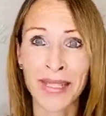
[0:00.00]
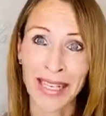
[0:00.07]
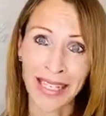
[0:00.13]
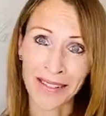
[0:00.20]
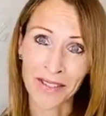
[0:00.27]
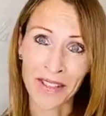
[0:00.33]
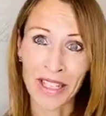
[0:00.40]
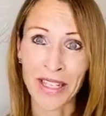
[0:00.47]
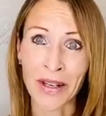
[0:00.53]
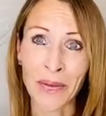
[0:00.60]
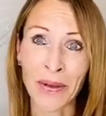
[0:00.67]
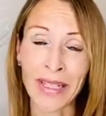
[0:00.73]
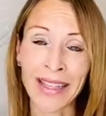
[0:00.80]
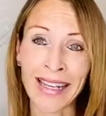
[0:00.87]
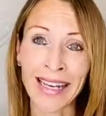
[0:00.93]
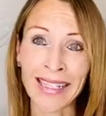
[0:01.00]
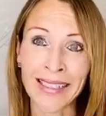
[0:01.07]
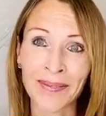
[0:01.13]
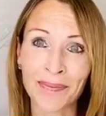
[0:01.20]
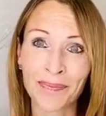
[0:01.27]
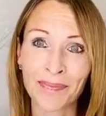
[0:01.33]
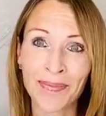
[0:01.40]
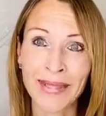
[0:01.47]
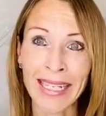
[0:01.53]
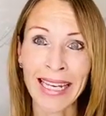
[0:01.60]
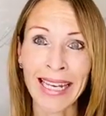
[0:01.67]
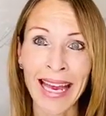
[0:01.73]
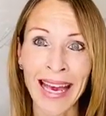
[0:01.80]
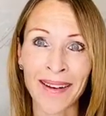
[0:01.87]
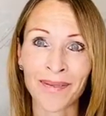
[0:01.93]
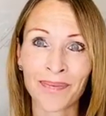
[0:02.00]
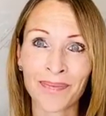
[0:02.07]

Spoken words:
I'd love to know what you think. Take care.